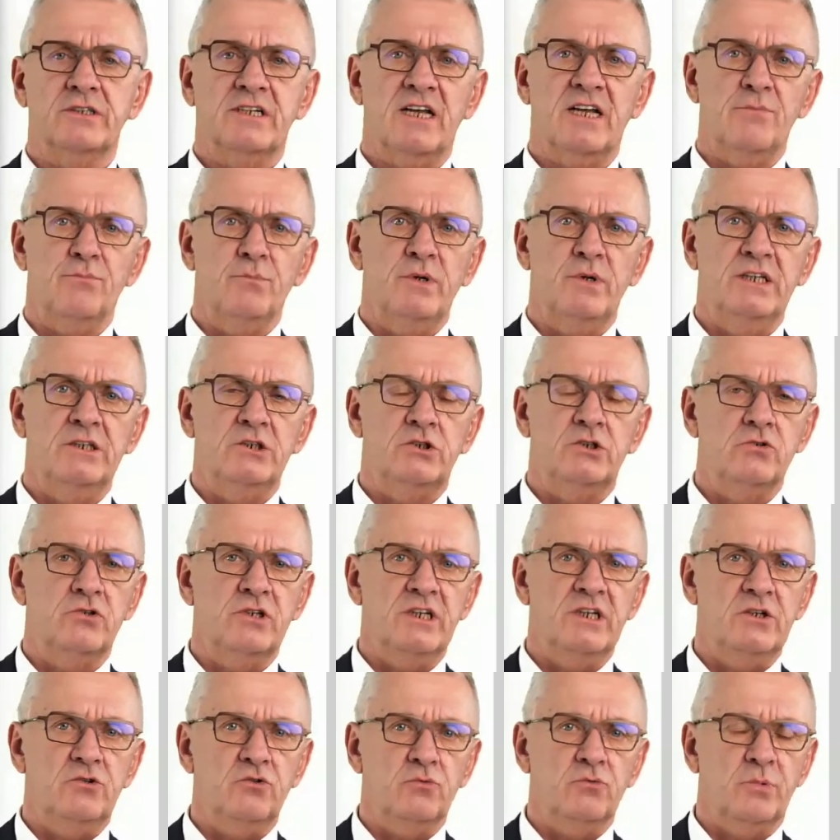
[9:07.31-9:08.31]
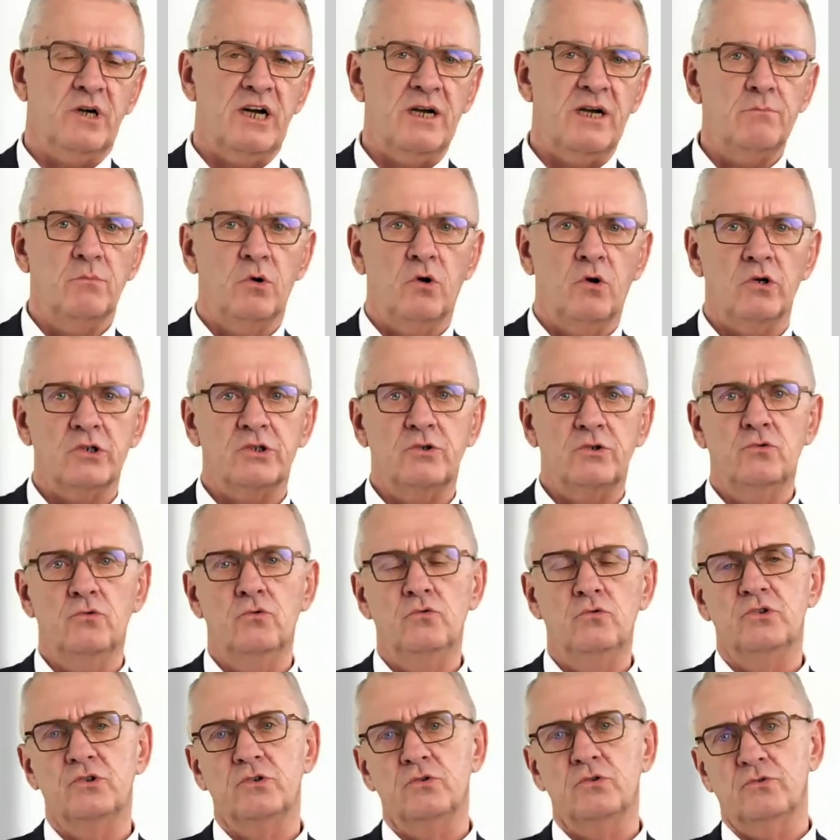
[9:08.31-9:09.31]
That means you need to buy more
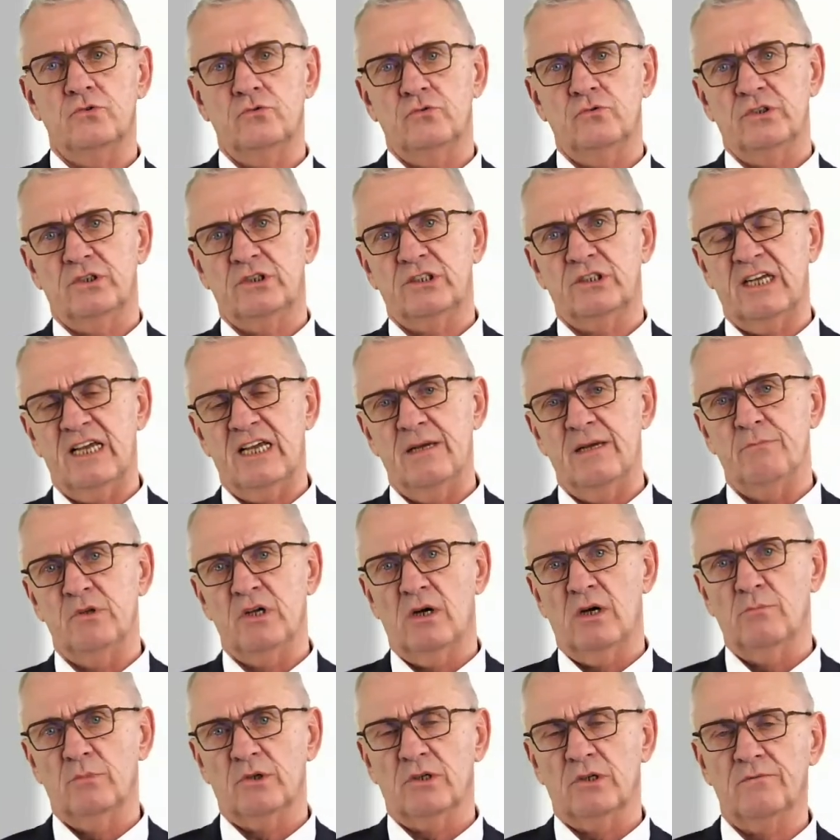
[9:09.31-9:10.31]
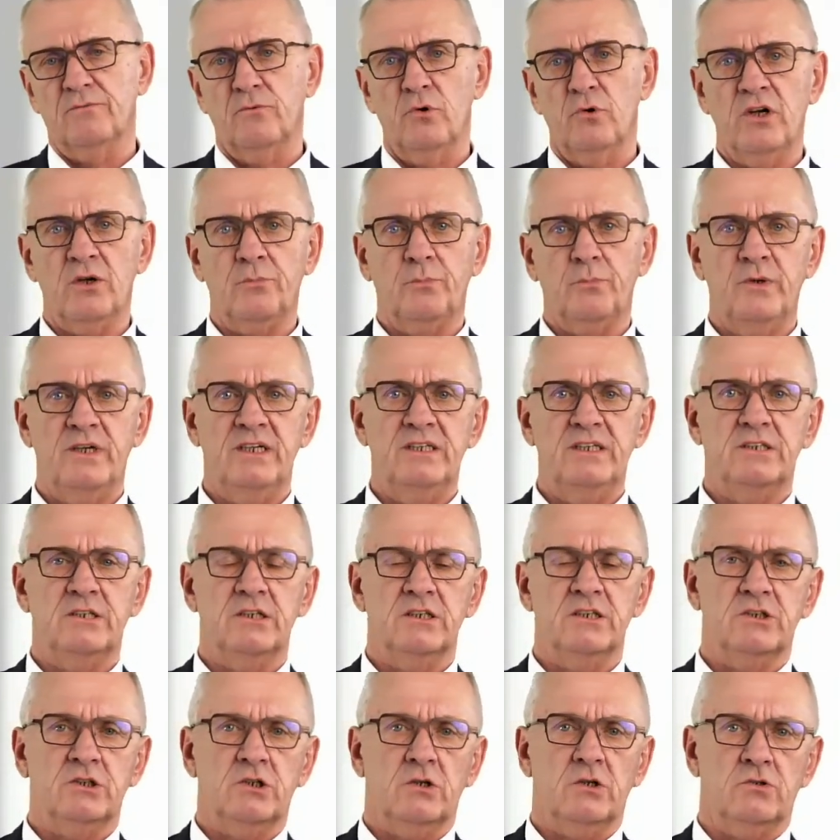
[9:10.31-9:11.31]
tools to do the same number of
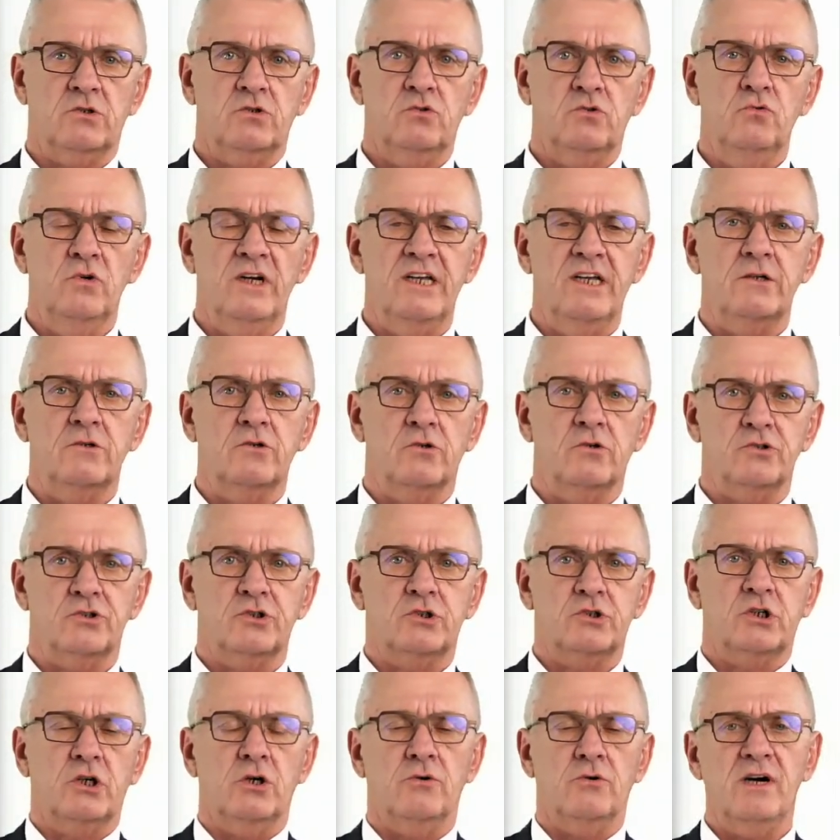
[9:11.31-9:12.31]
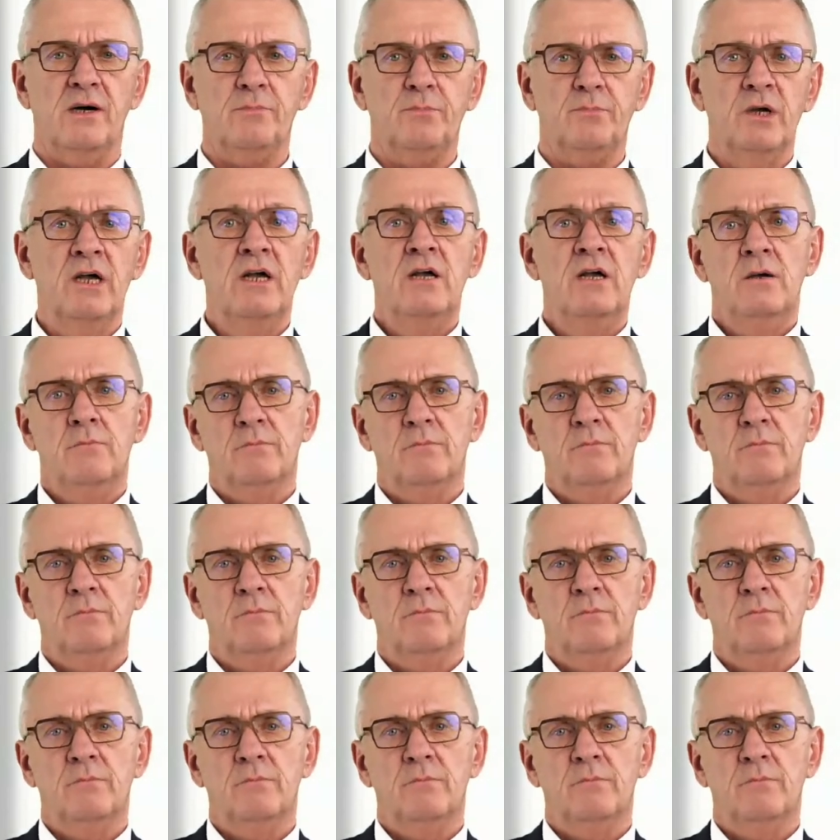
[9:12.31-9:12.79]
workpieces, so tooling costs go up,